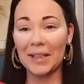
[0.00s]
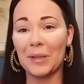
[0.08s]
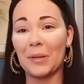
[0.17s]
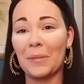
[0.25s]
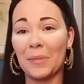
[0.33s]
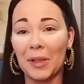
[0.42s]
that's
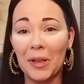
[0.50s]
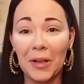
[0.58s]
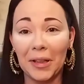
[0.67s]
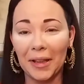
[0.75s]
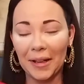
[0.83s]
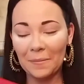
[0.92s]
what I'm going to
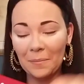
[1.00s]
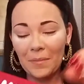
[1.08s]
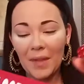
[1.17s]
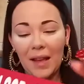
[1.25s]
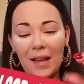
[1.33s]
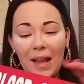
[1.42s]
call it.
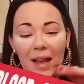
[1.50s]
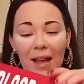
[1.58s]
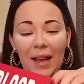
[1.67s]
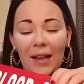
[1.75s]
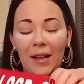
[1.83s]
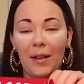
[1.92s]

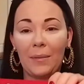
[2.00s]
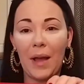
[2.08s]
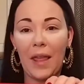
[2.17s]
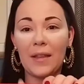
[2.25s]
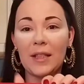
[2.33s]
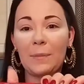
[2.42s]

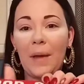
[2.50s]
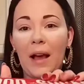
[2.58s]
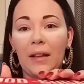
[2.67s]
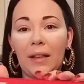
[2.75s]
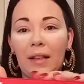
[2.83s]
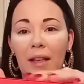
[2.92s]
And this
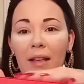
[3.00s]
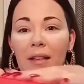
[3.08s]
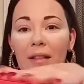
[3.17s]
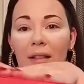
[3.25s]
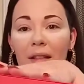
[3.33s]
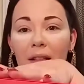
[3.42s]
palette
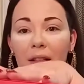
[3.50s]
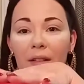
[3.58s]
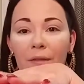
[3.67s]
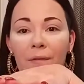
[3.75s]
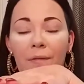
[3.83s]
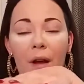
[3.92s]
is
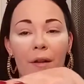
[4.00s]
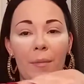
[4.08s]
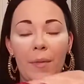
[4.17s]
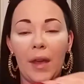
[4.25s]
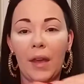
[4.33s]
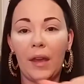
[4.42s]
very
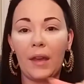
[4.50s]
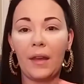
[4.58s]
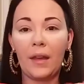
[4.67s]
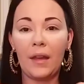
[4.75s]
big.